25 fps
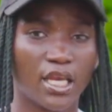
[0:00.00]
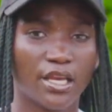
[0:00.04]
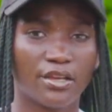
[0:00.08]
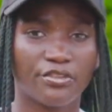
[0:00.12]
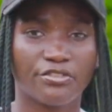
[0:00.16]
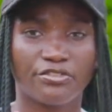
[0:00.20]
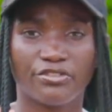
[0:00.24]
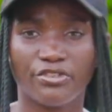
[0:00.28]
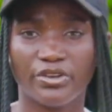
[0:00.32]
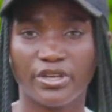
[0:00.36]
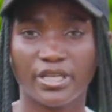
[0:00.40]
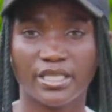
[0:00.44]

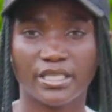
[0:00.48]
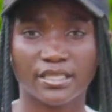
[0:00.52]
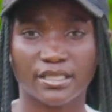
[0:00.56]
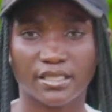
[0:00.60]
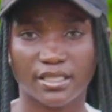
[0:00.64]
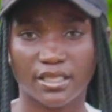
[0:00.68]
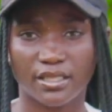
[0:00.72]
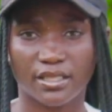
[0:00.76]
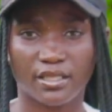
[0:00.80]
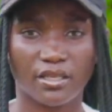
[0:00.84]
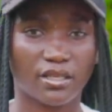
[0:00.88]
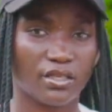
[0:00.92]
feelings
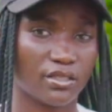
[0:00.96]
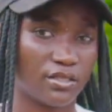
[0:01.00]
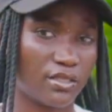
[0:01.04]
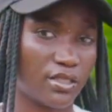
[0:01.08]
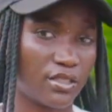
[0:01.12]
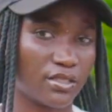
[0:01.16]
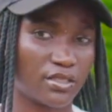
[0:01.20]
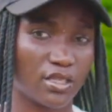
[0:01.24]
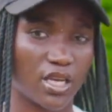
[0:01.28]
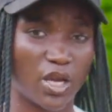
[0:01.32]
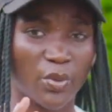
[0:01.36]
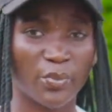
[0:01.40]
that
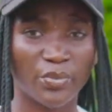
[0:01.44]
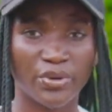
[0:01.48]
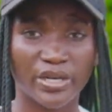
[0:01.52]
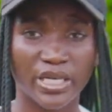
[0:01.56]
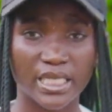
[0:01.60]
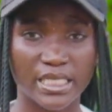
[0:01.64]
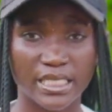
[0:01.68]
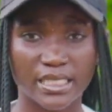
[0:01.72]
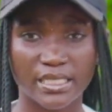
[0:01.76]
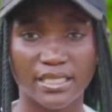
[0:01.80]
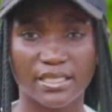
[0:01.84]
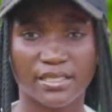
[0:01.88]
there's a
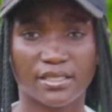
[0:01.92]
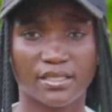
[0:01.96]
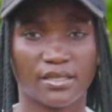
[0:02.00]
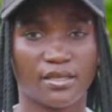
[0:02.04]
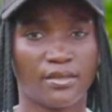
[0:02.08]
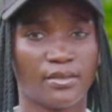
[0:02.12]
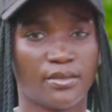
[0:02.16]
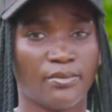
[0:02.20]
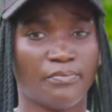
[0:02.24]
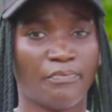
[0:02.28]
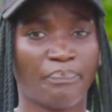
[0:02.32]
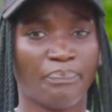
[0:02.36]
happiness, there's
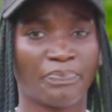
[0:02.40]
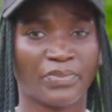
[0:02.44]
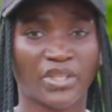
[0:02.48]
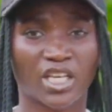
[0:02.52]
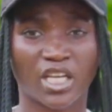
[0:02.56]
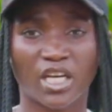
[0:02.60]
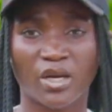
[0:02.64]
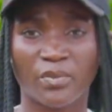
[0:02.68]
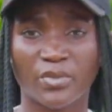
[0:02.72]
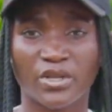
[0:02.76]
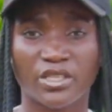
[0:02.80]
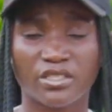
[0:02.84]
a
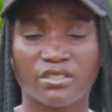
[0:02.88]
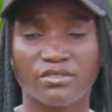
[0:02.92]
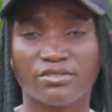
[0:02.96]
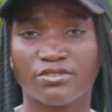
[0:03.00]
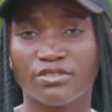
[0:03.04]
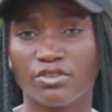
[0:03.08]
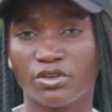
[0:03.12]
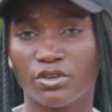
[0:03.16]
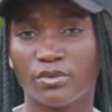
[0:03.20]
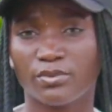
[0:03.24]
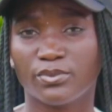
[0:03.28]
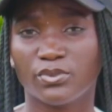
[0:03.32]
calmness
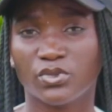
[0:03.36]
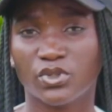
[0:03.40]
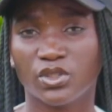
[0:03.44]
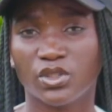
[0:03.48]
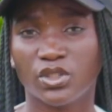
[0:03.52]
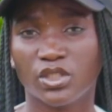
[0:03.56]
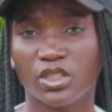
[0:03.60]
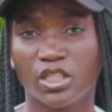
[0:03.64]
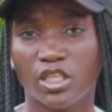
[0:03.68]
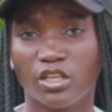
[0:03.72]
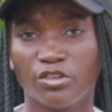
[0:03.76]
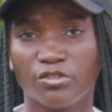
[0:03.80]
from
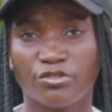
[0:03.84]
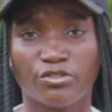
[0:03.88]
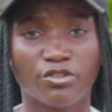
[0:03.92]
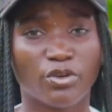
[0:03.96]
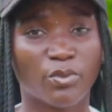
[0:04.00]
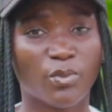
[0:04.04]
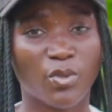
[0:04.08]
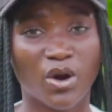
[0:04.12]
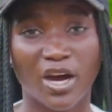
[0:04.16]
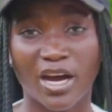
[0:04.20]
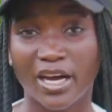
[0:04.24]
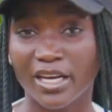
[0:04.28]

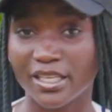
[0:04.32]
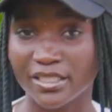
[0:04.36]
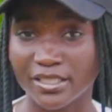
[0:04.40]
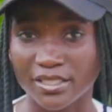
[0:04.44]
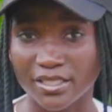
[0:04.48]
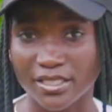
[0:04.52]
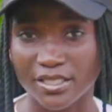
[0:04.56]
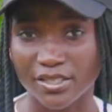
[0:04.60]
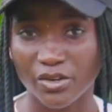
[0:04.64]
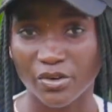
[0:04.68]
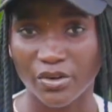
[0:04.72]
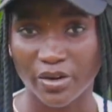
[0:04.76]

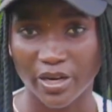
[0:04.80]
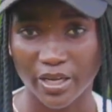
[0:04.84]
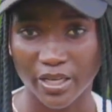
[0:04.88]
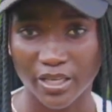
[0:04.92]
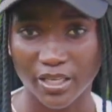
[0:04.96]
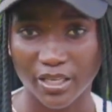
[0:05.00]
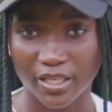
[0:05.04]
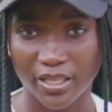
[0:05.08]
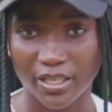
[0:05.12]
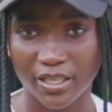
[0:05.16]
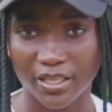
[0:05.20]
hands, right?